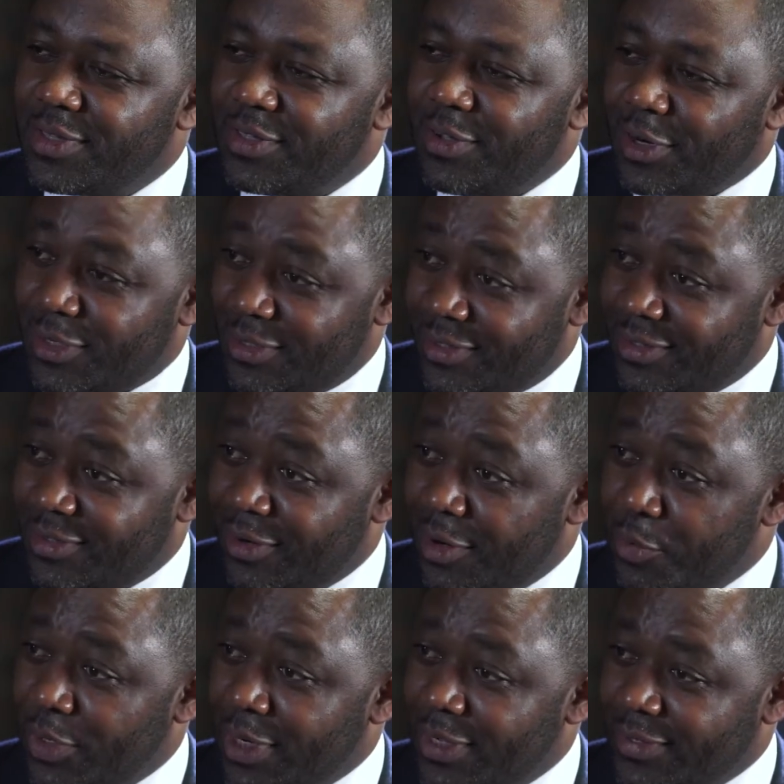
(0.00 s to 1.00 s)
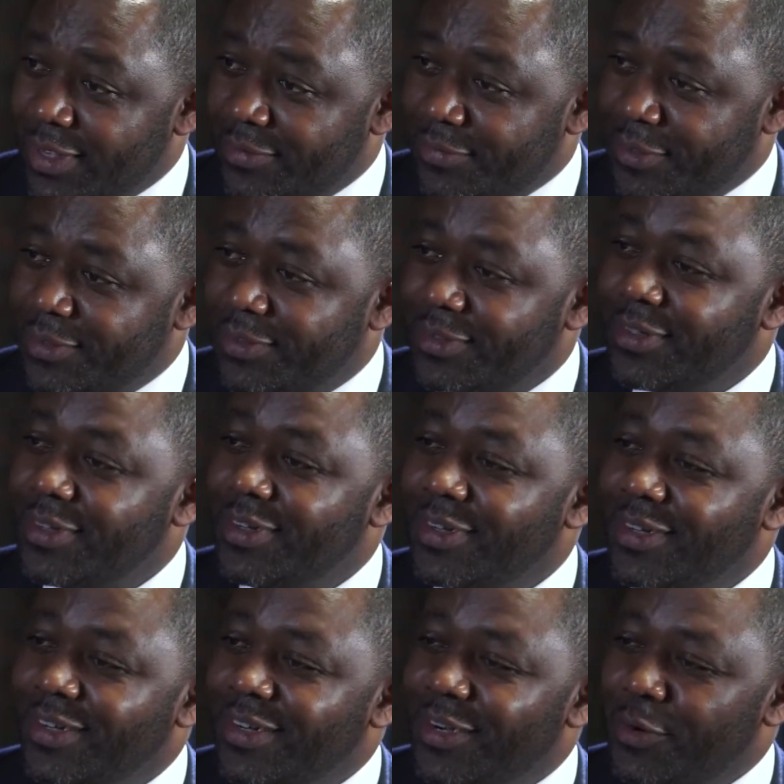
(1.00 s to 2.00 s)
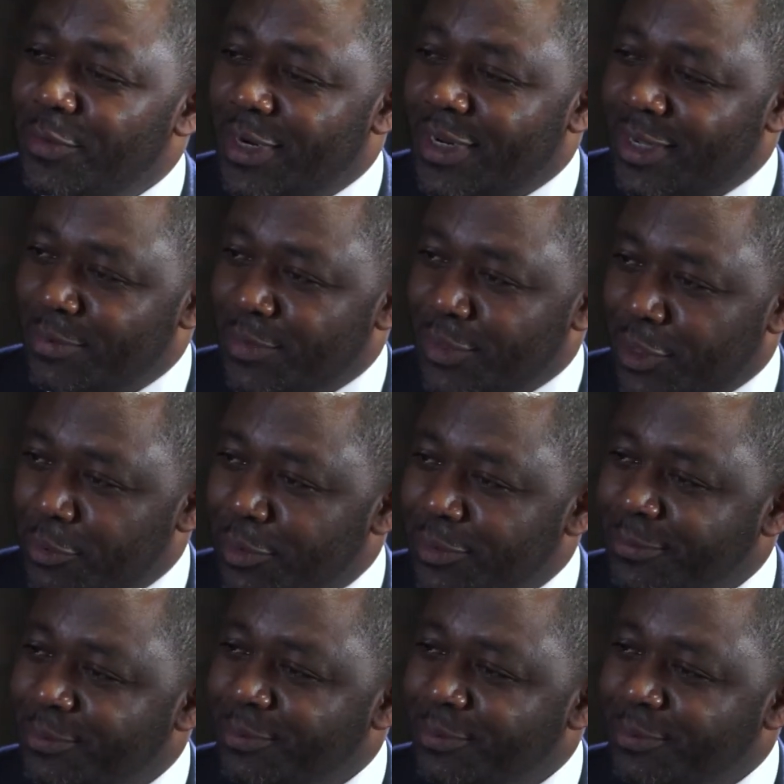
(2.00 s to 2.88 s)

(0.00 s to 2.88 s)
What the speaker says: Dr. Solomon Assefa. Welcome, Solomon.